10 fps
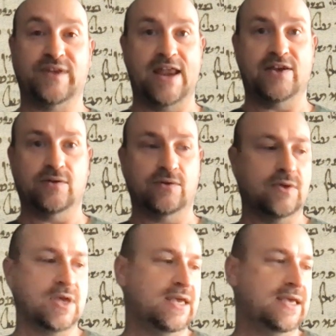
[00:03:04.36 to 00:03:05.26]
Daniel
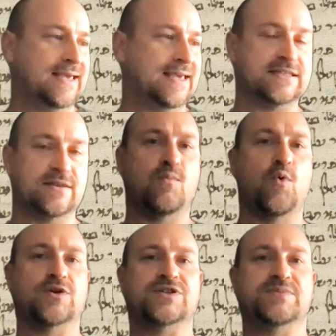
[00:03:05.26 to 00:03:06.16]
is the
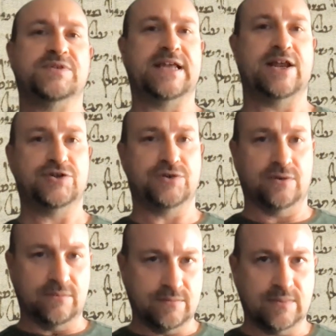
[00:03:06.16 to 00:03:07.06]
more
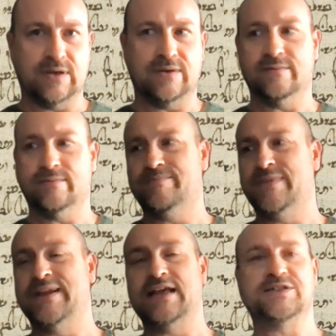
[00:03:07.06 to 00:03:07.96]
substantial. The
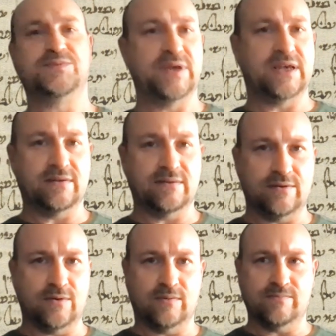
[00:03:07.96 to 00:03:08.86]
next being,
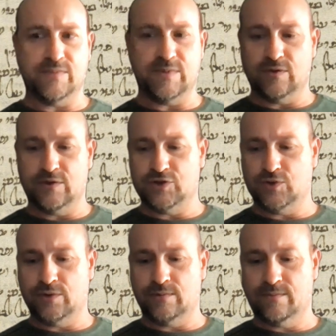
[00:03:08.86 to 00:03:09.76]
the
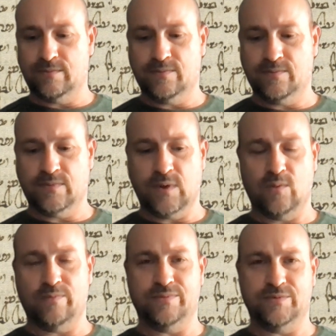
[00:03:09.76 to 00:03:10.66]
short
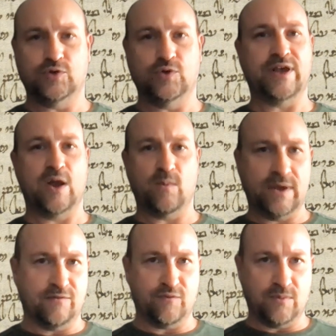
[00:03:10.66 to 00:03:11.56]
account we
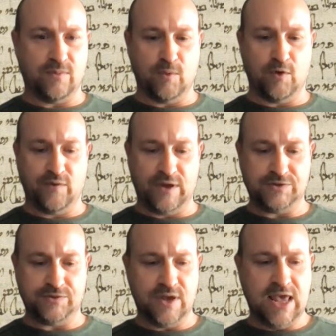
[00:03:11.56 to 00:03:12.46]
get from the book of
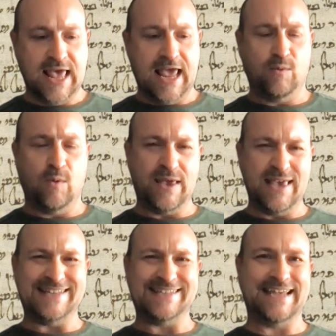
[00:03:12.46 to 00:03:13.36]
Ezra. And what we
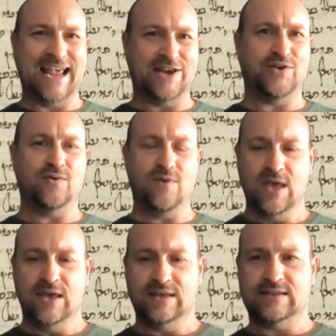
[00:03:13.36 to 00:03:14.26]
get in Daniel
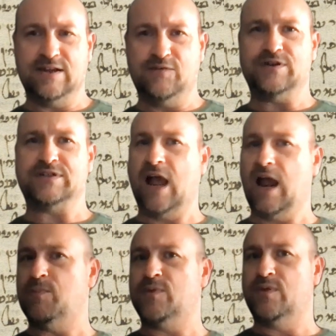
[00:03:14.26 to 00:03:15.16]
is a different
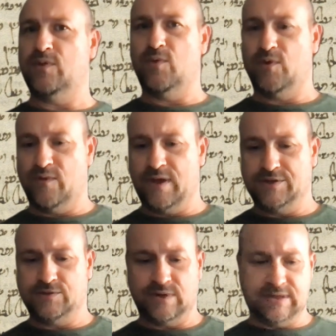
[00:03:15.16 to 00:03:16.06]
type than the book of
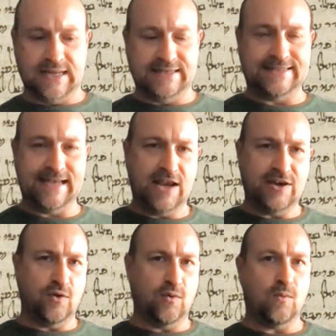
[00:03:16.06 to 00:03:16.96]
Ezra. And in
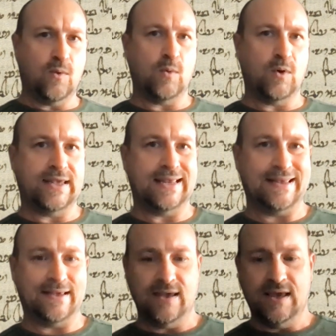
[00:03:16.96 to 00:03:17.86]
Daniel, what we're
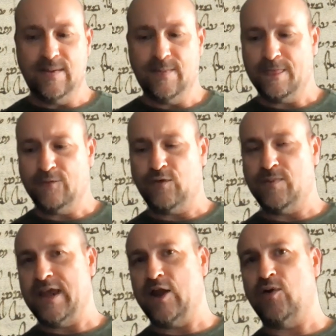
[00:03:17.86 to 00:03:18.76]
getting from
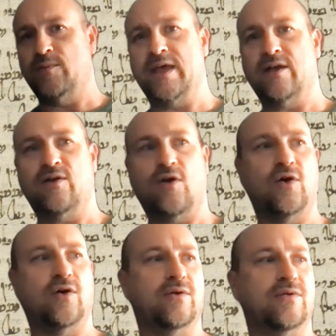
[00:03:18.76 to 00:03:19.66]
the Aramaic
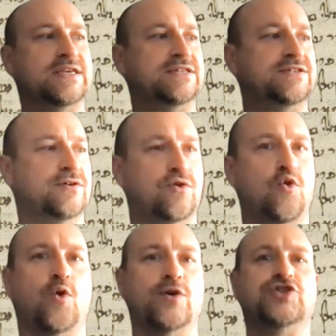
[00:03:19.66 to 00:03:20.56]
are these
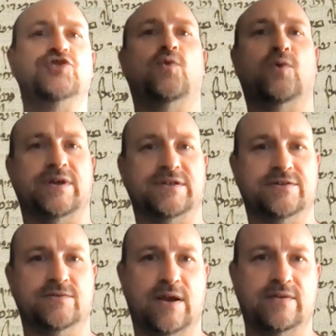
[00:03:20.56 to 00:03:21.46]
court
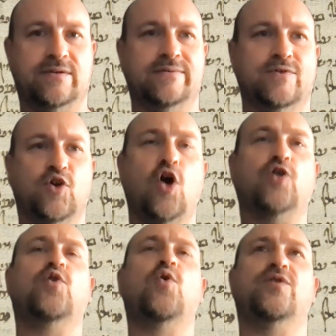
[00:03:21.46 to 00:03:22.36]
stories, right? They're
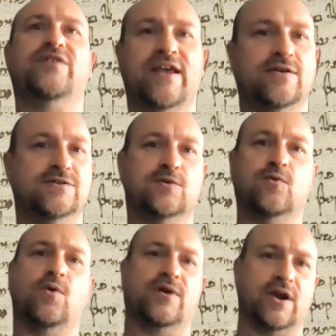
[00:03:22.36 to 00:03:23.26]
called court tales or
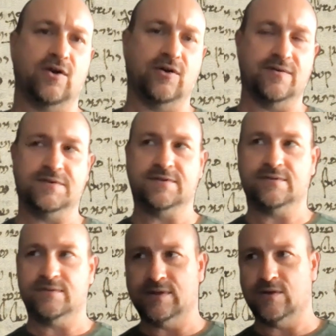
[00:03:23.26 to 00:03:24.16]
court
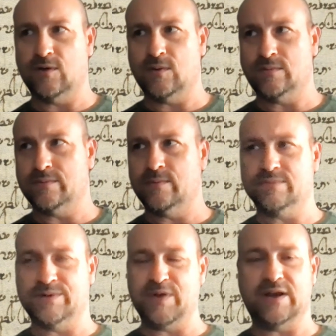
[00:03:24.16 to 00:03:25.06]
narratives,
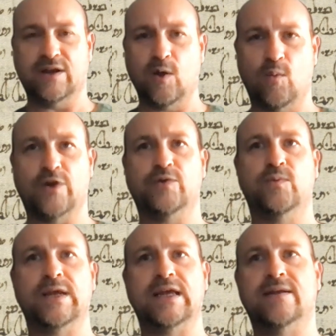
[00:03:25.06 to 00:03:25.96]
depending on what you
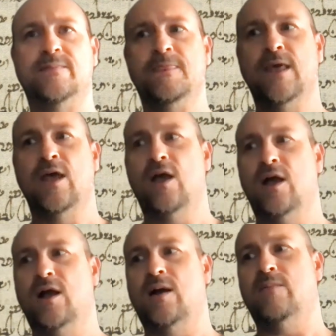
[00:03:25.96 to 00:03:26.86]
read.
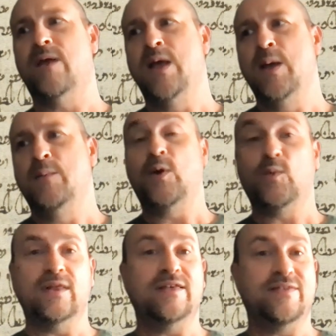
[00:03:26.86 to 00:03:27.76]
But
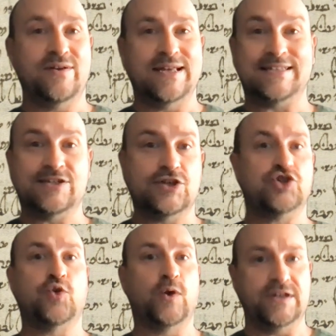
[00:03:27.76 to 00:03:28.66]
really, it's
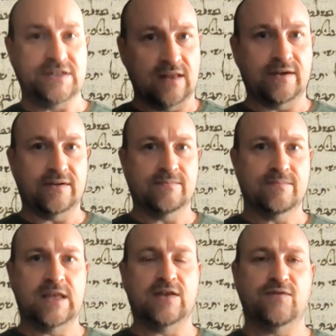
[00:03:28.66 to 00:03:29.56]
storytelling.
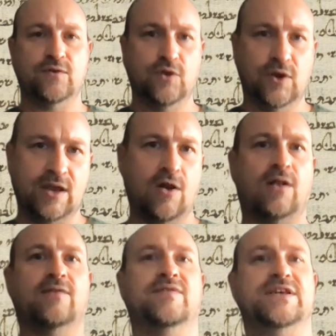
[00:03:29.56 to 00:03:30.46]
And if you look at
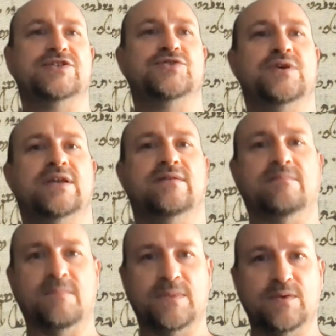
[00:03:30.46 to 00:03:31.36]
all of these, you
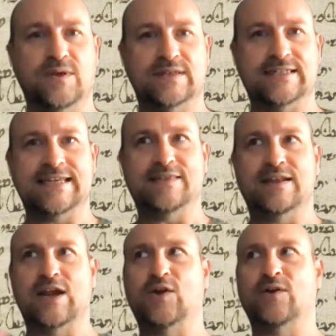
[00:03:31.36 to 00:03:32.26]
can see the
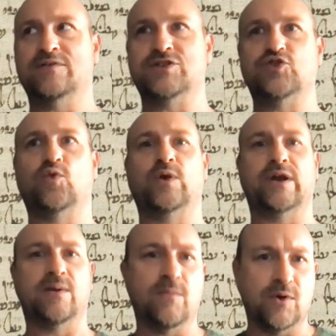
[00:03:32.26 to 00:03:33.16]
narrative
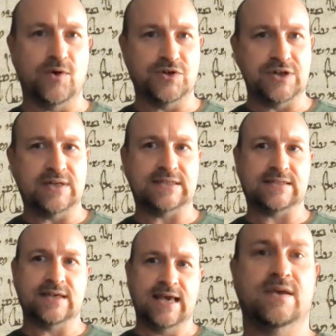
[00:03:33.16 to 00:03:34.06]
story emerge, and
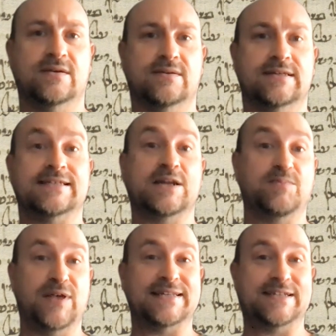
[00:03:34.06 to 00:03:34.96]
it's going to
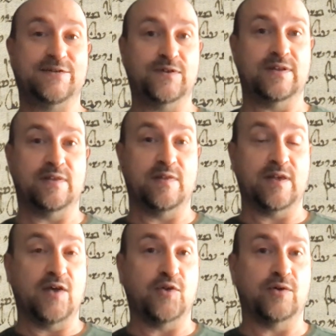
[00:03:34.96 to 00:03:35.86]
play differently than
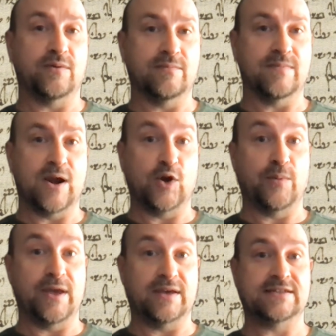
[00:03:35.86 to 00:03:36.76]
the other
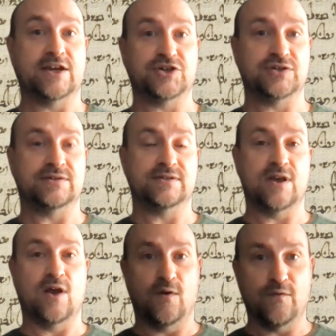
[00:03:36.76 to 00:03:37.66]
Aramaic sections
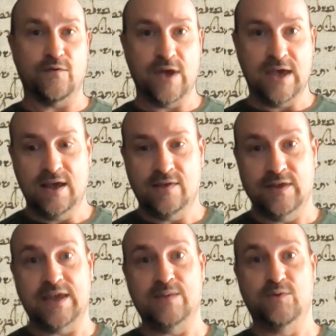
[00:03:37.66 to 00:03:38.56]
of
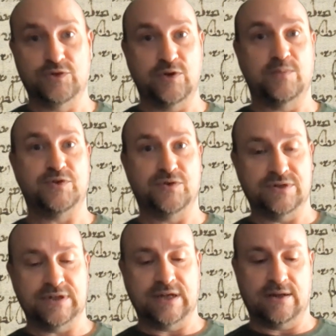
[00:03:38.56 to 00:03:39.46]
the Hebrew
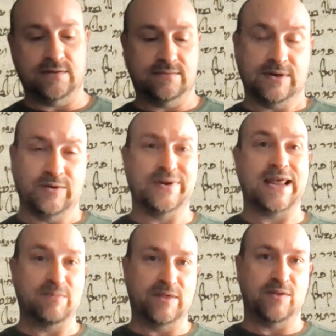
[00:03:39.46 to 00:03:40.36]
scriptures, and
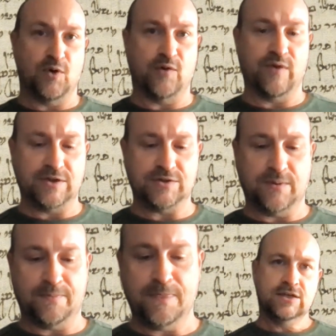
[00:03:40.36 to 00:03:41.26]
namely the book of Ezra.